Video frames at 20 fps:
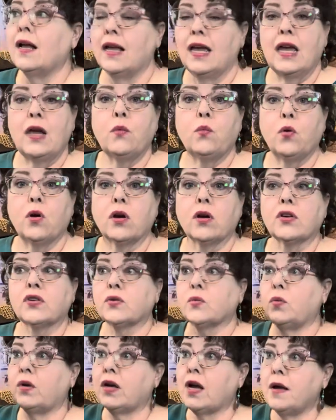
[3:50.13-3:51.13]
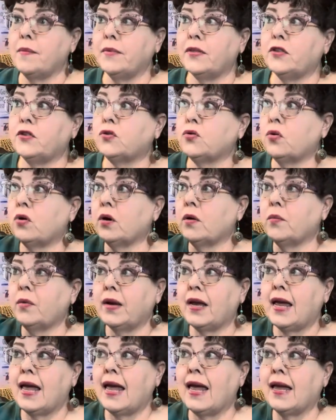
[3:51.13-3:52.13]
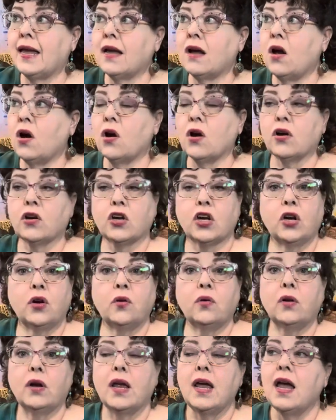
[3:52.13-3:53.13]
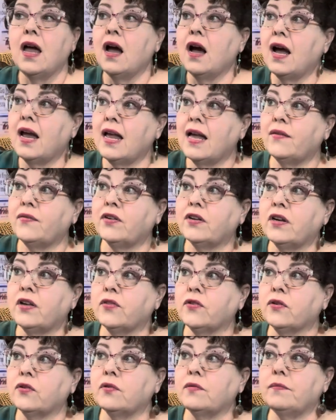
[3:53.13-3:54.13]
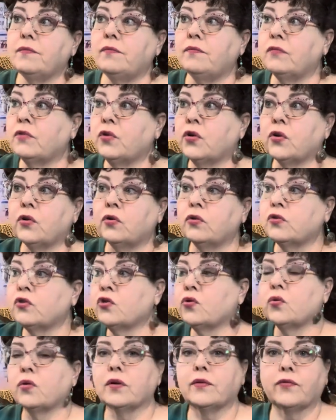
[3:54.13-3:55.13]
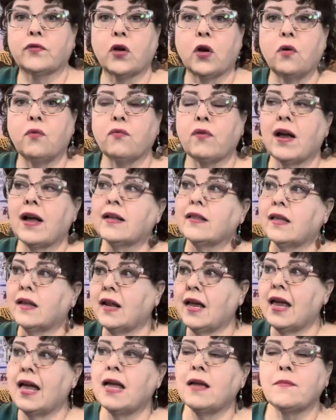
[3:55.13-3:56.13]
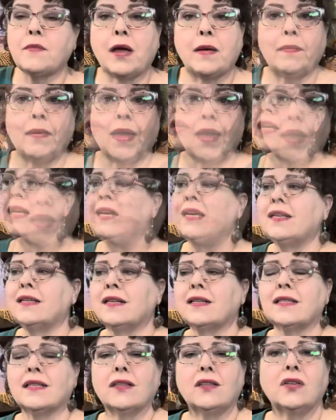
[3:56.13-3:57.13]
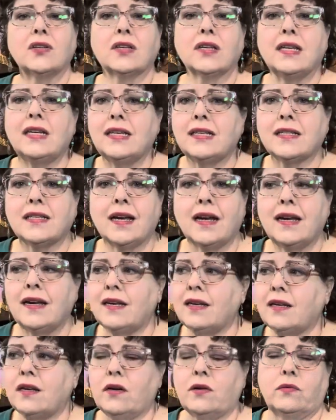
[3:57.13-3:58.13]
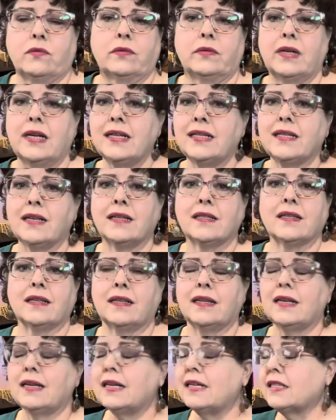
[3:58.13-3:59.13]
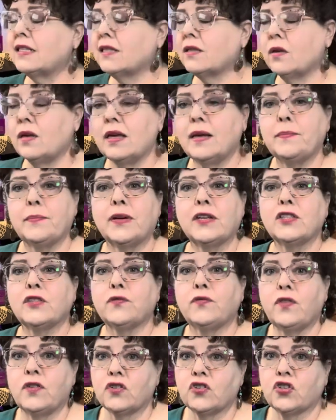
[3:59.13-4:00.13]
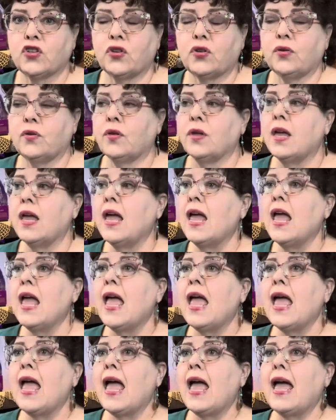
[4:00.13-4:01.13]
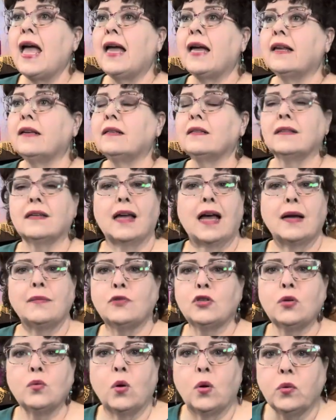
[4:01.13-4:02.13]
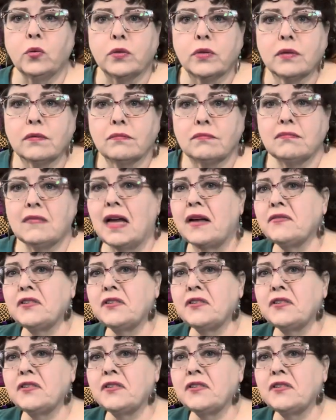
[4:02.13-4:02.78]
It works. We come in the door, we hang our coat. I have another little sort of coat rack that I hang my bag. Does it look neat and tidy? No, it doesn't. But it's functional. And I'm too old. I've